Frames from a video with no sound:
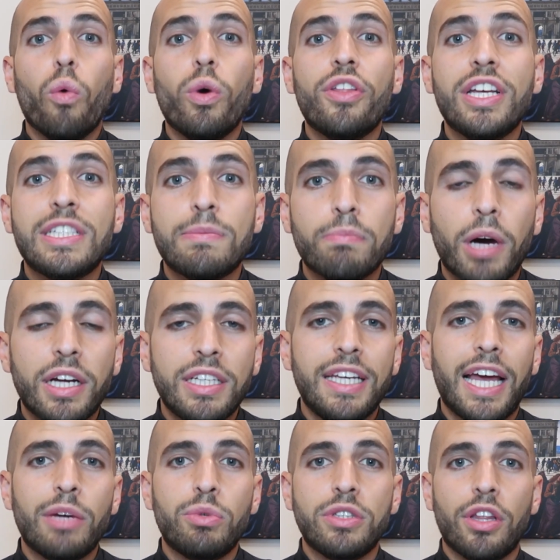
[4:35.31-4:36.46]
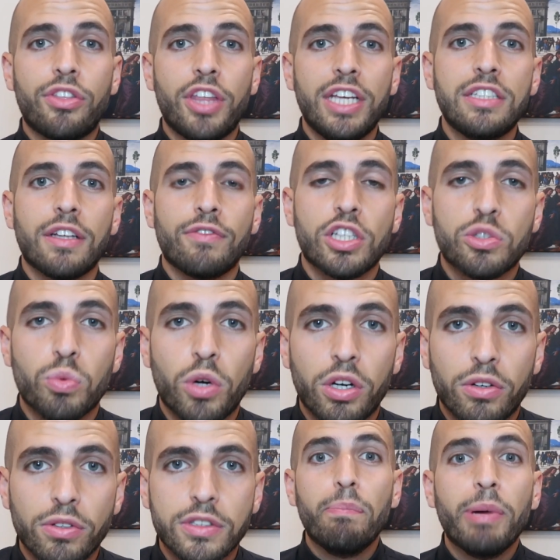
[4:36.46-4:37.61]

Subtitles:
with his money and with the things of this world.